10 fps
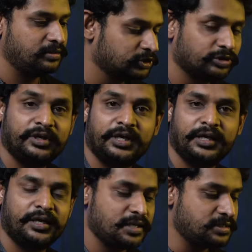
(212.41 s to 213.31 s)
We'll
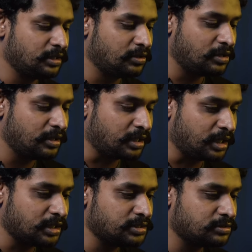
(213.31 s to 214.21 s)
increase the
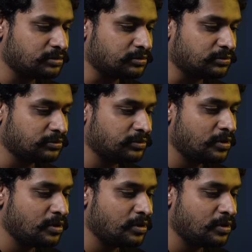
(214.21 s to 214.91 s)
contrast to,